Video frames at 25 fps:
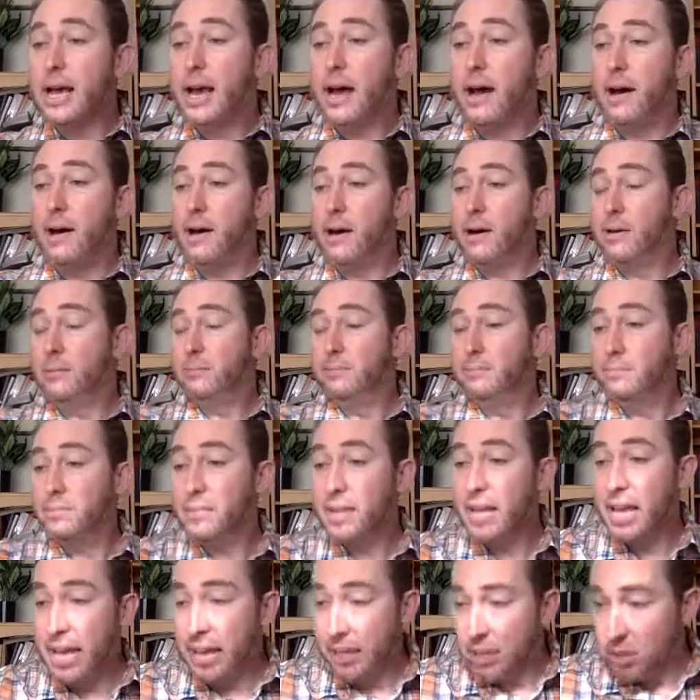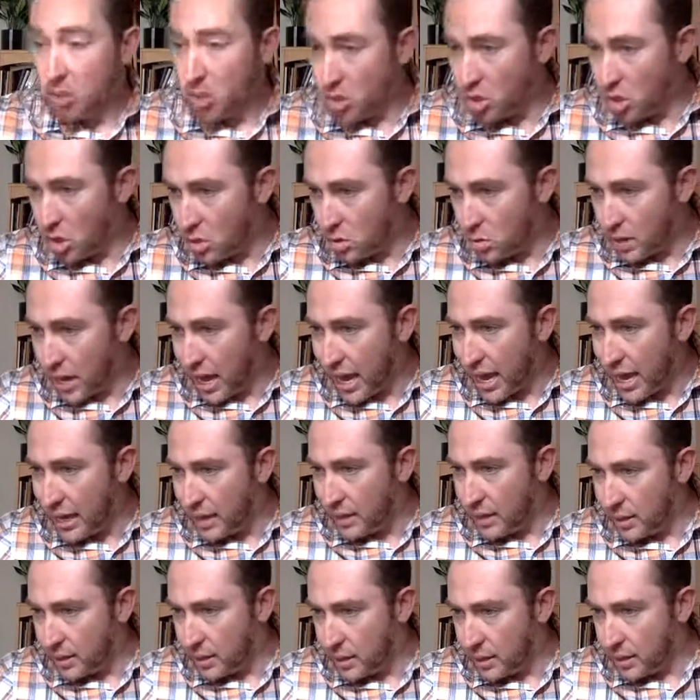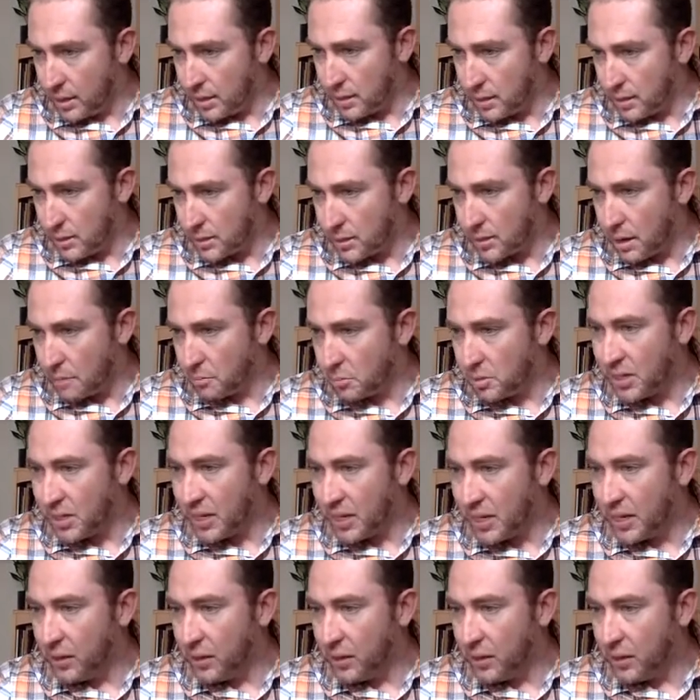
And so Canada's St.